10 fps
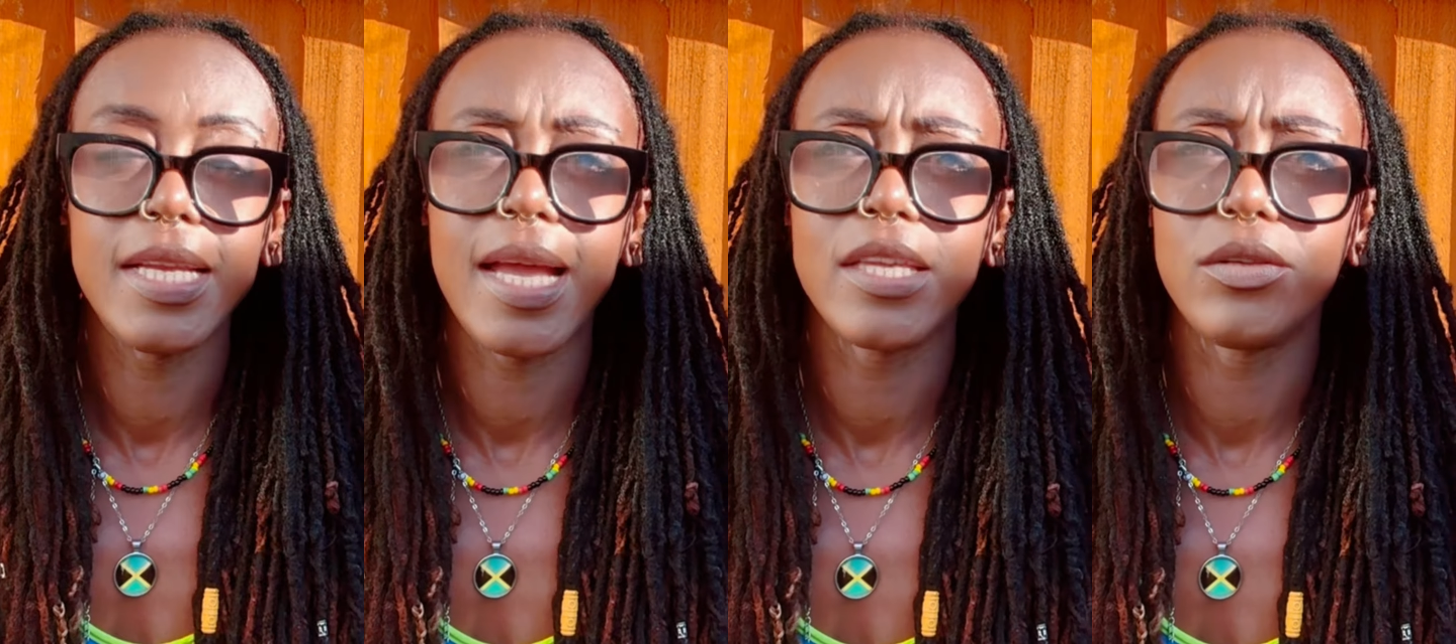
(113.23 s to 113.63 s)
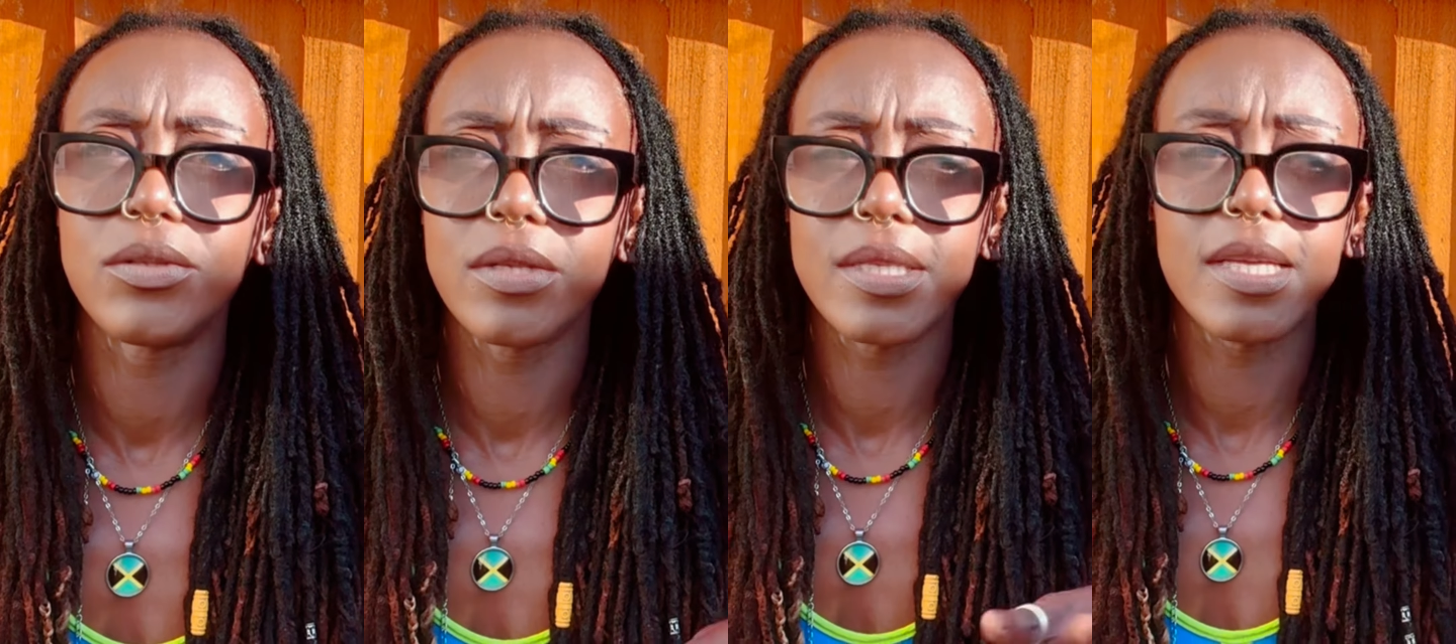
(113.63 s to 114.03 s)
I used to
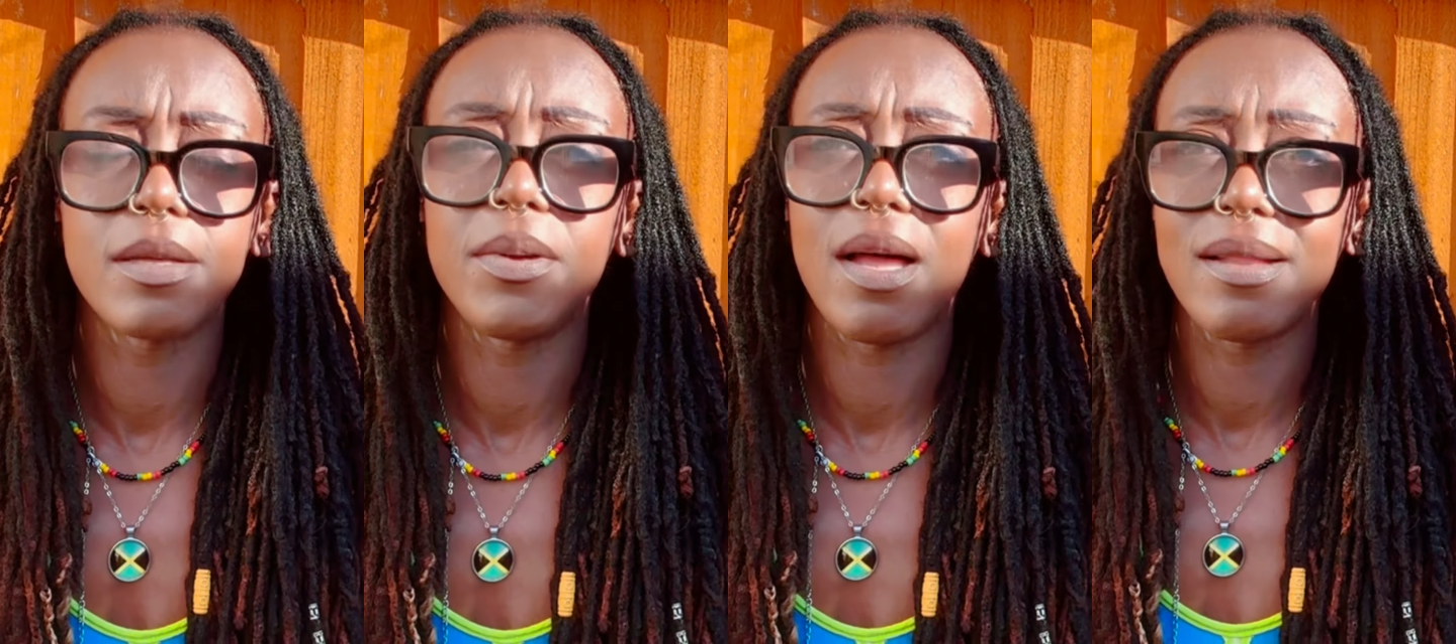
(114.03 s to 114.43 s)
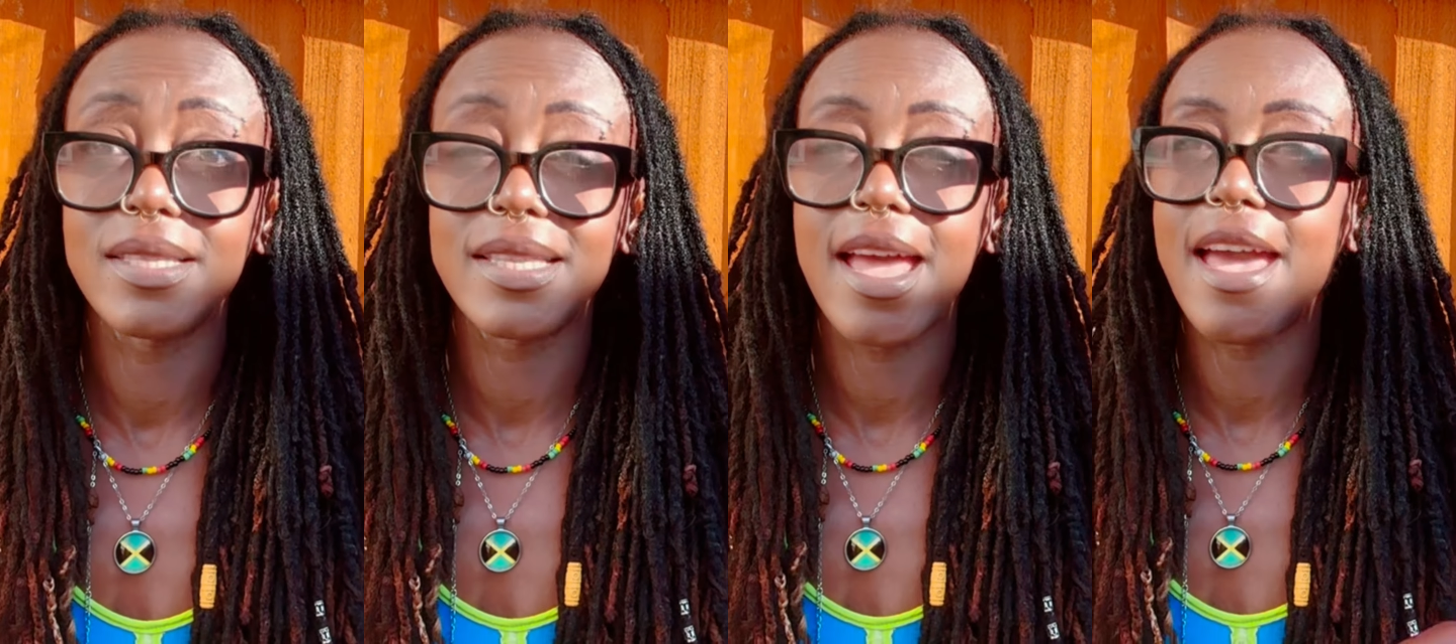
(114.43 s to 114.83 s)
see the
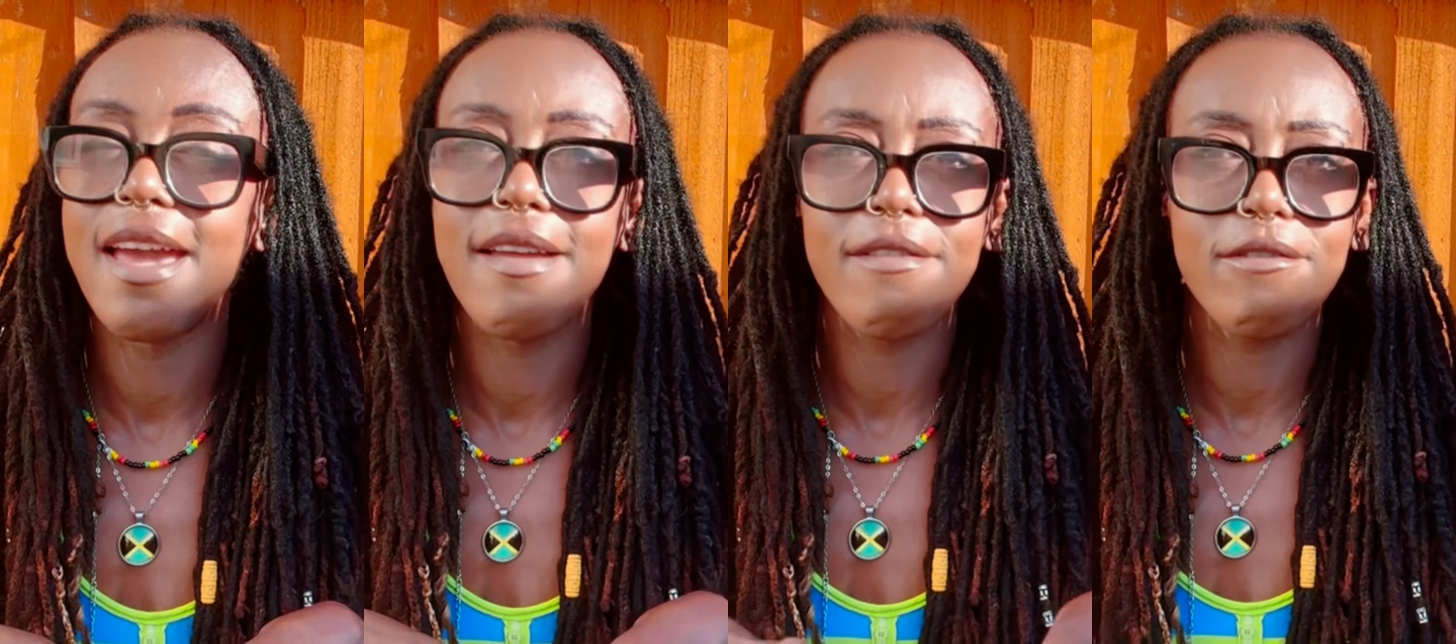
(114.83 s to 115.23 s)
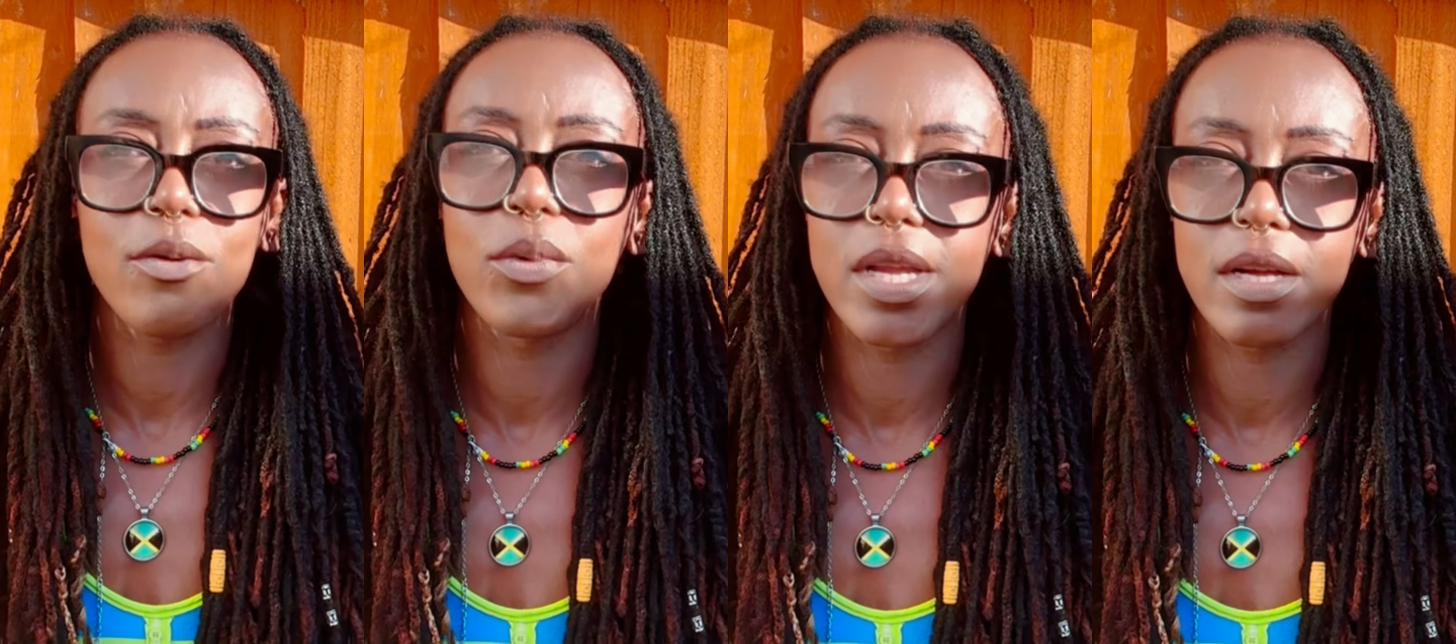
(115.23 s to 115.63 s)
plants
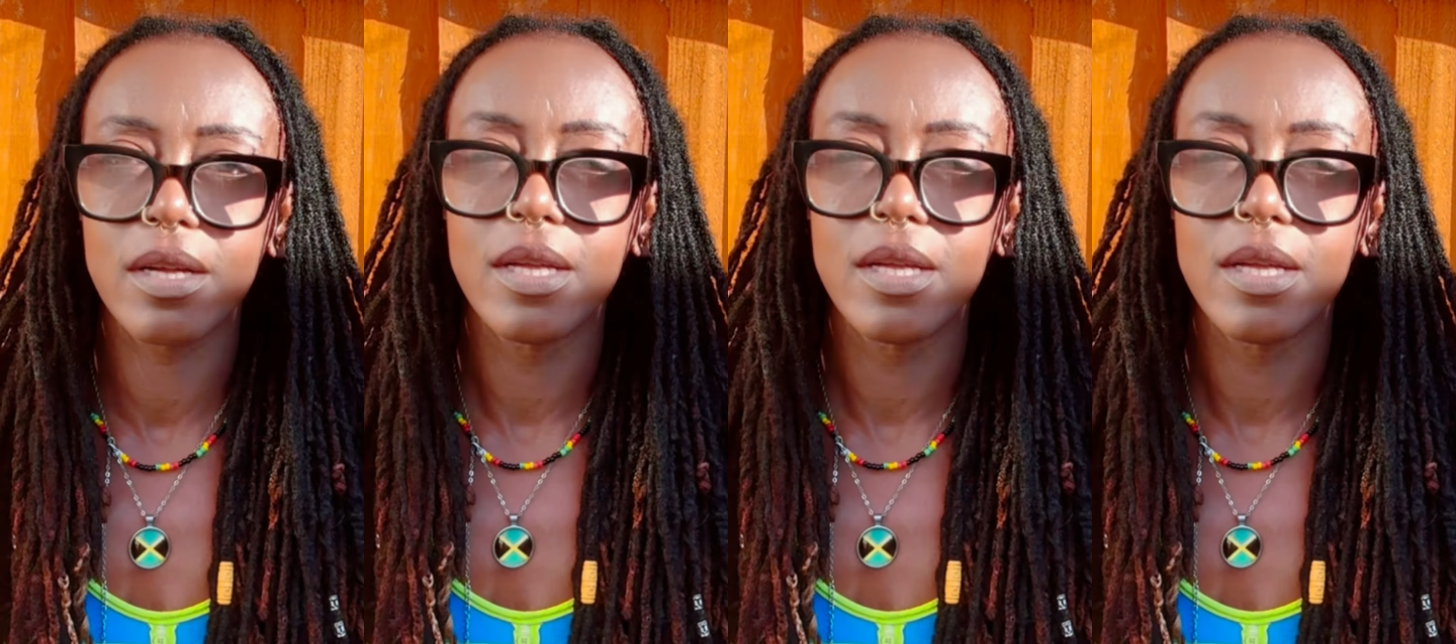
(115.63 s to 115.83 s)
everywhere,